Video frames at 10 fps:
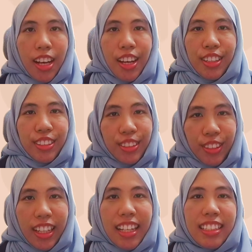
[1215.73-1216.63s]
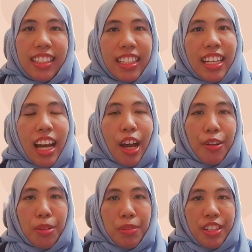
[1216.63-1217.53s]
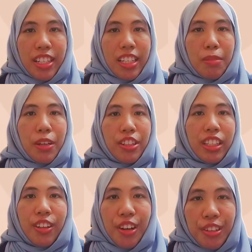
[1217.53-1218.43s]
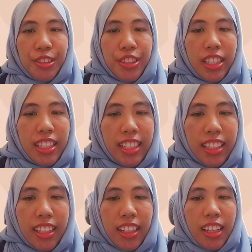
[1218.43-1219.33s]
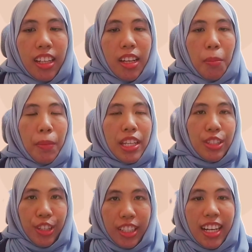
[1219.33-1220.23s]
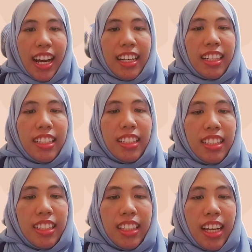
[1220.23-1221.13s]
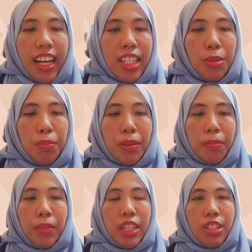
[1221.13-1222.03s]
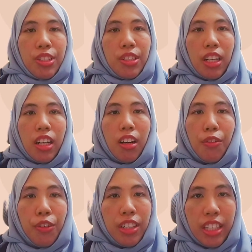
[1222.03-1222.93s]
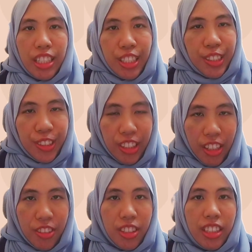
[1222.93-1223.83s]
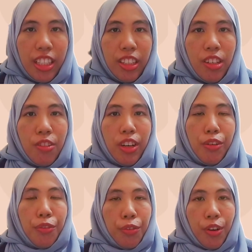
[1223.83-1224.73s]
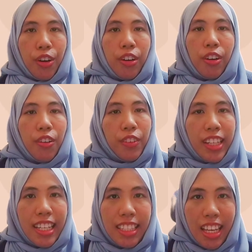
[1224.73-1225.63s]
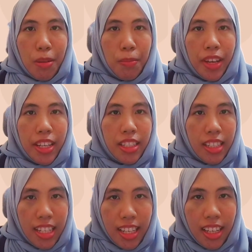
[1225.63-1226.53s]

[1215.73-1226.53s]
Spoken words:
So lastly, I will present about the conclusion. Based on the analysis that has been made throughout for the year 2021 for Clover SDN BHD,